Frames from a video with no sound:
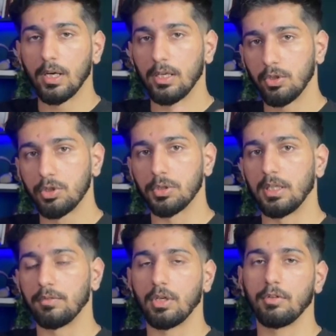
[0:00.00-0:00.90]
And usually
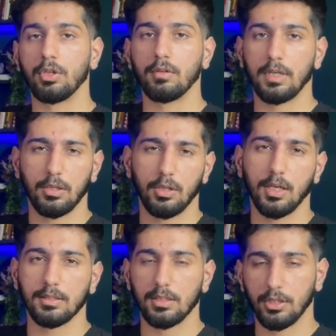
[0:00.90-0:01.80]
if you have a lot of add to
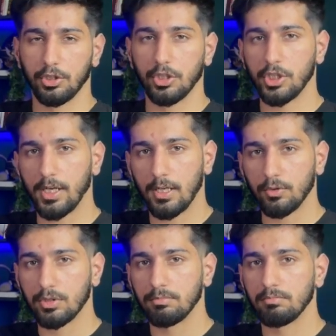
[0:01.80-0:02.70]
carts and initial checkouts,